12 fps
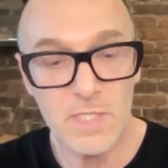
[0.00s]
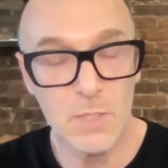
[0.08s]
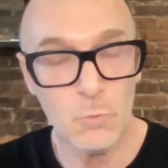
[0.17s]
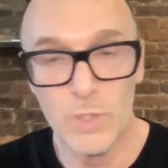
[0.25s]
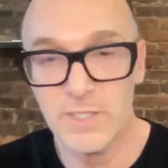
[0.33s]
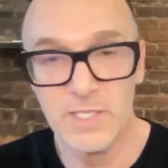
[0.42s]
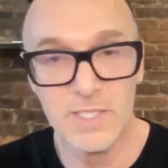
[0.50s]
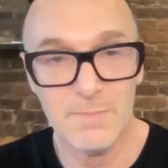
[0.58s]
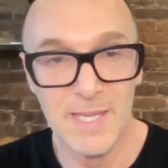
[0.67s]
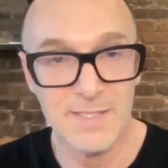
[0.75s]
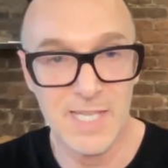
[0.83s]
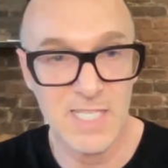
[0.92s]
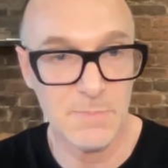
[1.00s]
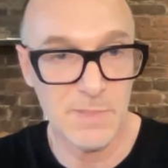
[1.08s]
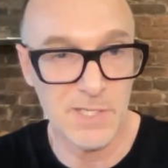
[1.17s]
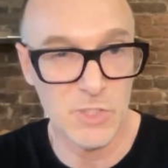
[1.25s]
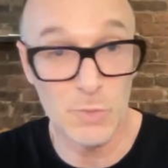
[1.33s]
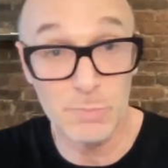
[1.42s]
in what doesn't make sense
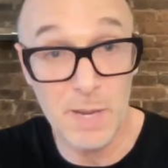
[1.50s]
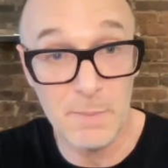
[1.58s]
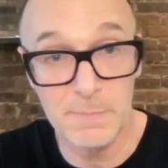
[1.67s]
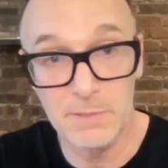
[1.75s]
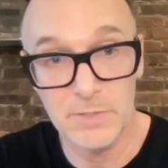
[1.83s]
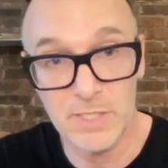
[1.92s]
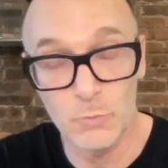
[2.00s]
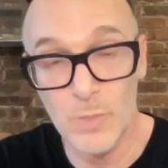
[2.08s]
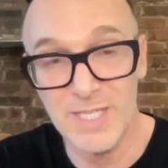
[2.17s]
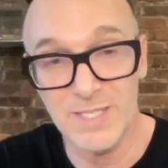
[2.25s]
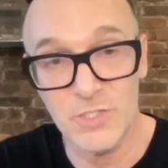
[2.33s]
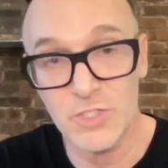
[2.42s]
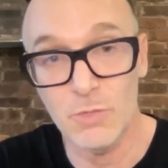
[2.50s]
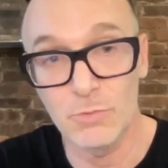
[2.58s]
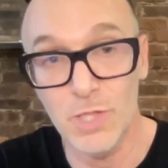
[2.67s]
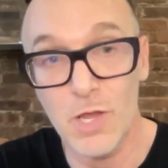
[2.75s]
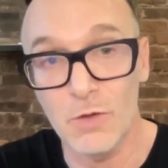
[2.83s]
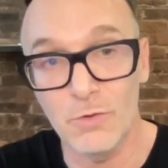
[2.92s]
because their probability of winning is so
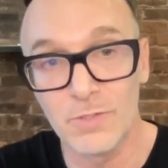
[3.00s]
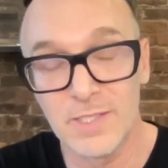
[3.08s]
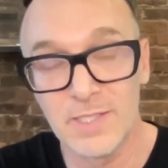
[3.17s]
low.